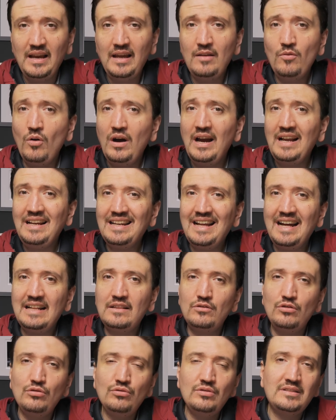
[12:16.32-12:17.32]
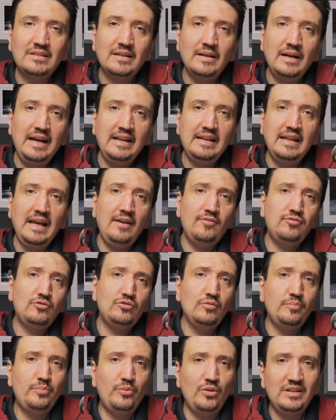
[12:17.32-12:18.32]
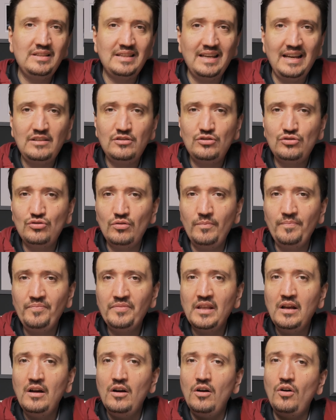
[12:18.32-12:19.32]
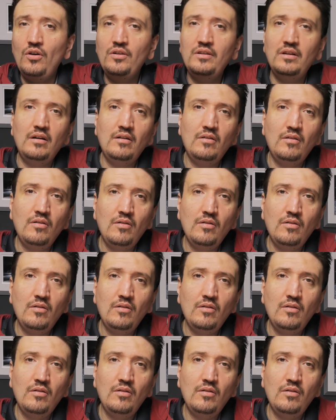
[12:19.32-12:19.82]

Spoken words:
And why not use an f2.8 zoom on a